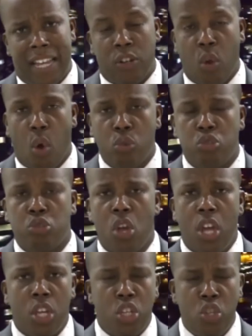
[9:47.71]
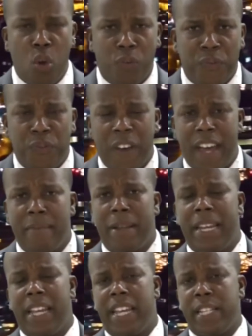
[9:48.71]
and also your family